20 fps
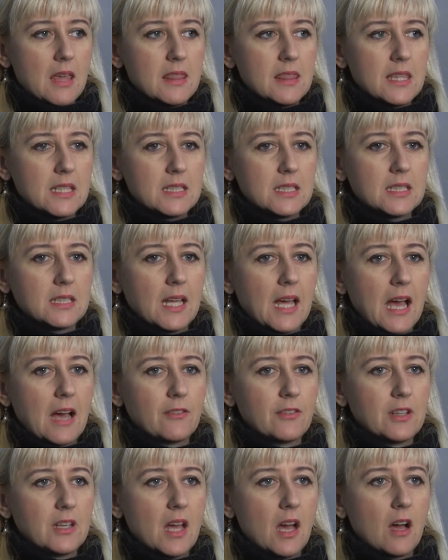They didn't
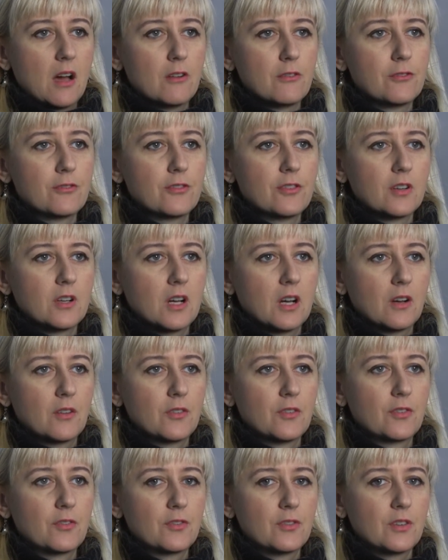have enough of
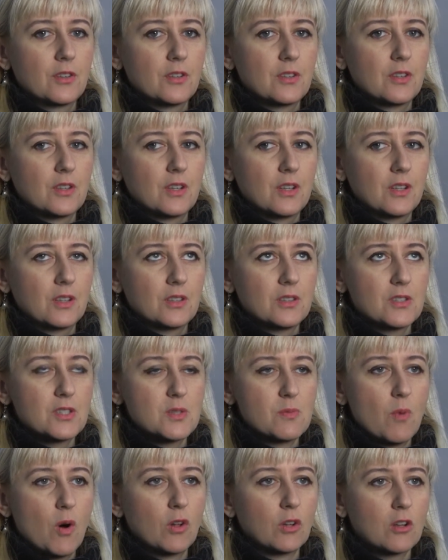
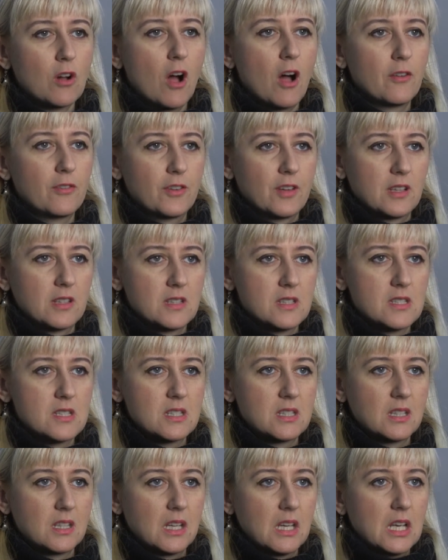small
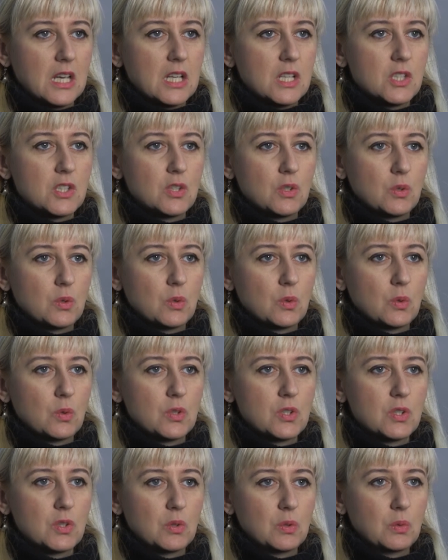coffins to
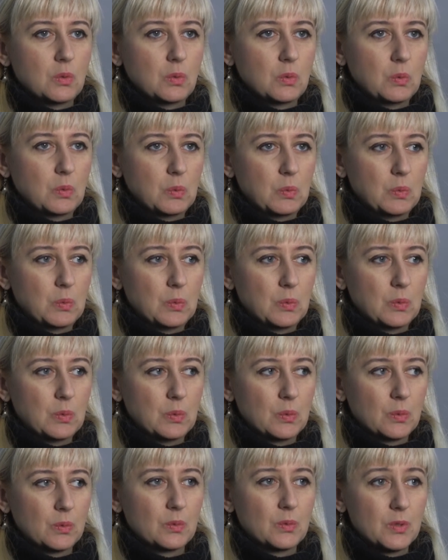to
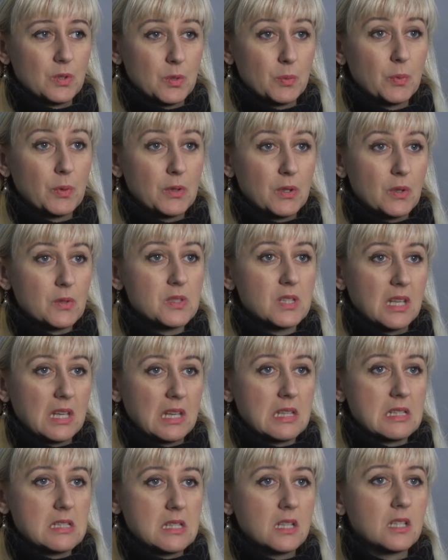to put those
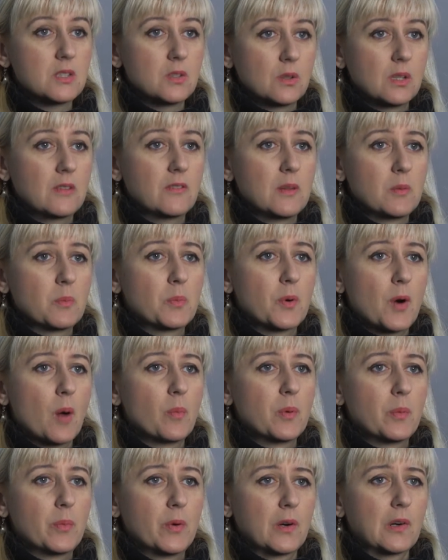kids in to give them
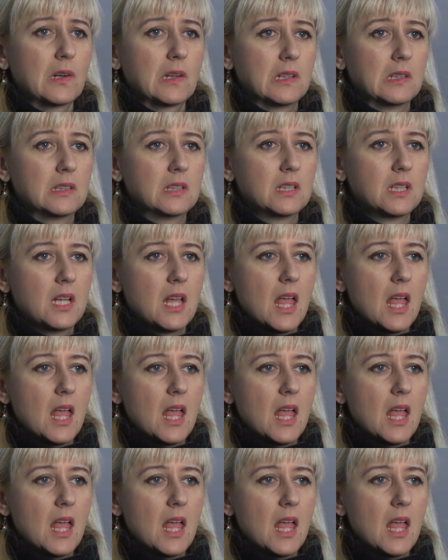proper burial.